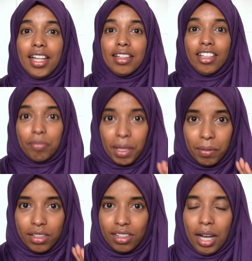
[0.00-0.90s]
this
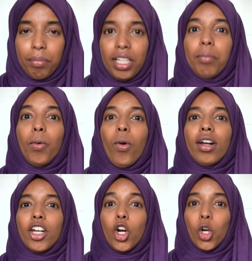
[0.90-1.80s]
baby is not being
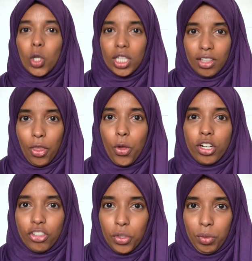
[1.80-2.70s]
born earlier than
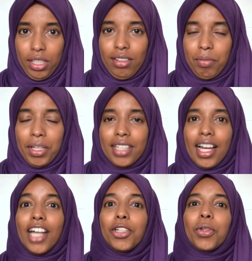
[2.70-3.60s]
32 weeks because
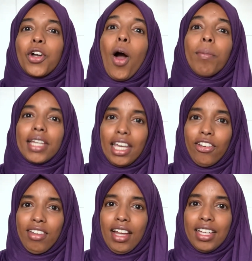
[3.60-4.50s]
I knew the
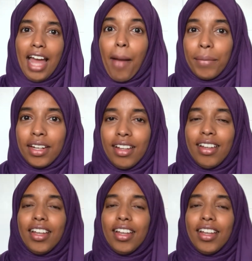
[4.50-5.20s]
complication that can happen.